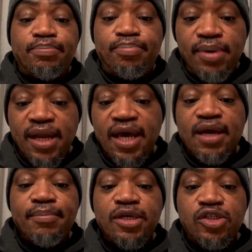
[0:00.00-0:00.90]

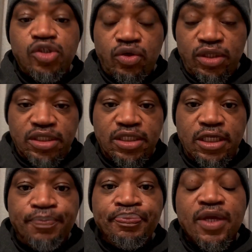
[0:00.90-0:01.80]
black
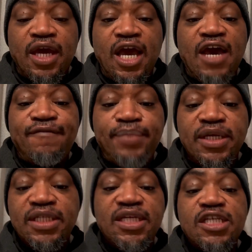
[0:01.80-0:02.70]
majority have
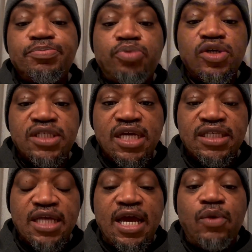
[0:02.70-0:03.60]
been
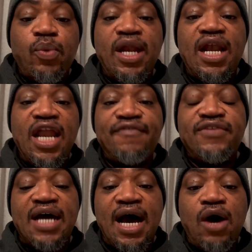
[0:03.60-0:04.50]
dispossessed and were
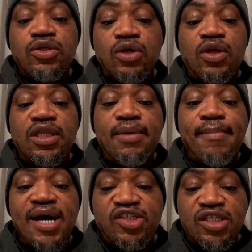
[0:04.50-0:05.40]
left out on the
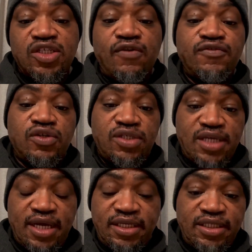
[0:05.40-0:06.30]
margins of
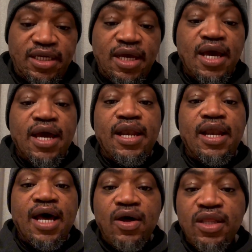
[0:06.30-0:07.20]
society.
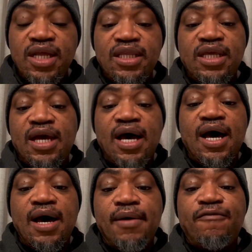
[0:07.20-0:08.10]
Now that they
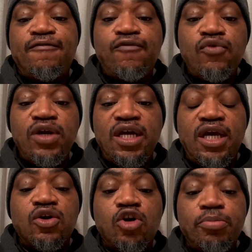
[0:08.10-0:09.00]
are fully
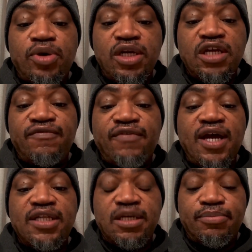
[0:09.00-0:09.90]
incorporated
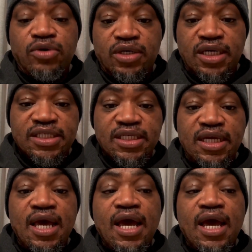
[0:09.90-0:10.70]
via democracy,